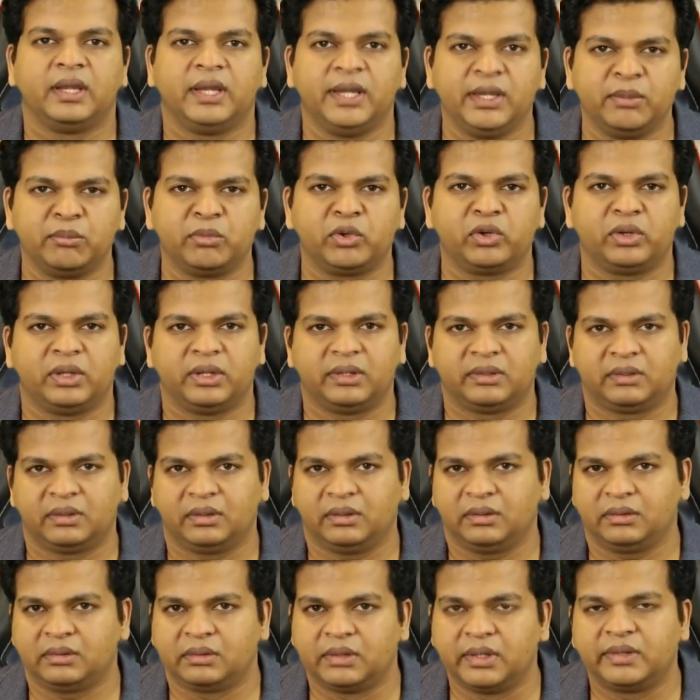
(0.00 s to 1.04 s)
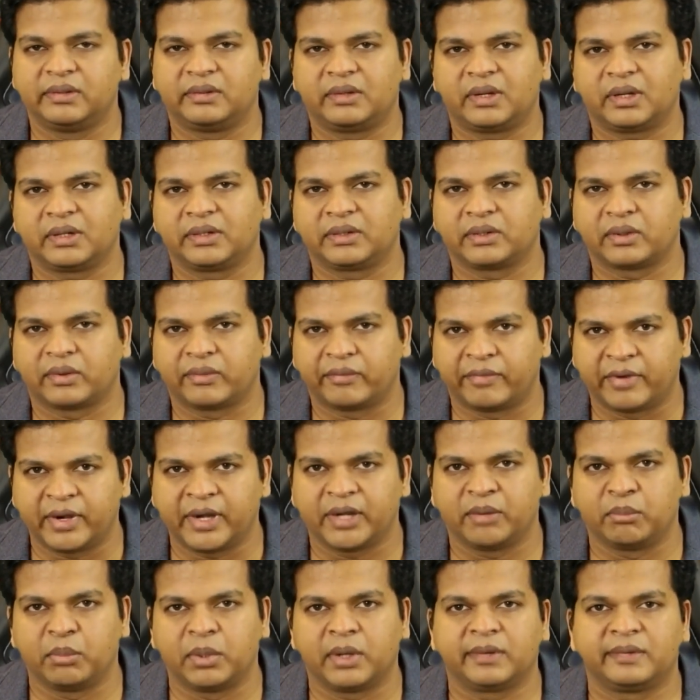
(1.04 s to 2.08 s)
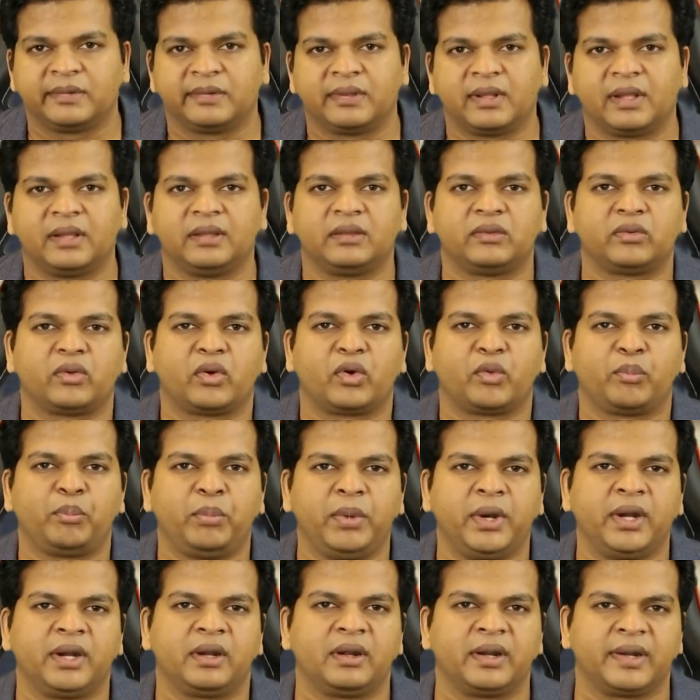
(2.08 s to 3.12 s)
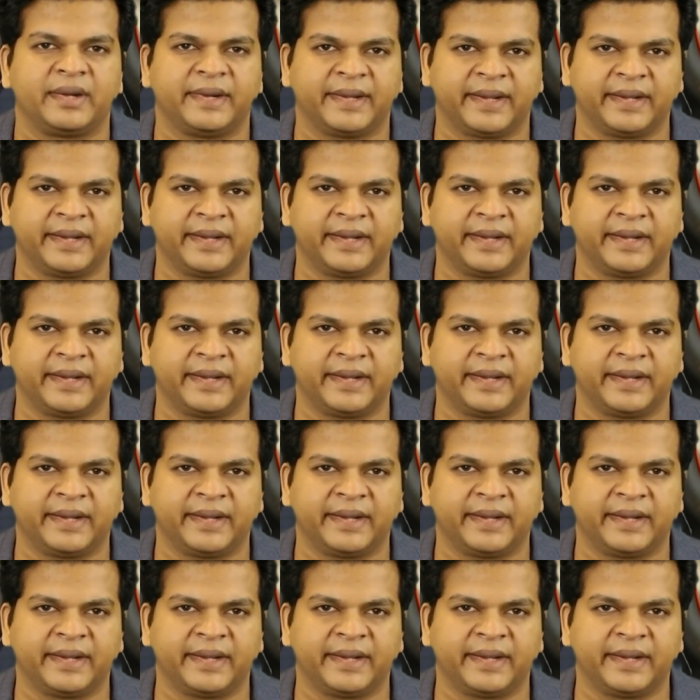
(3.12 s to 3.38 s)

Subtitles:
hemolysis, destruction of red blood cells, or platelet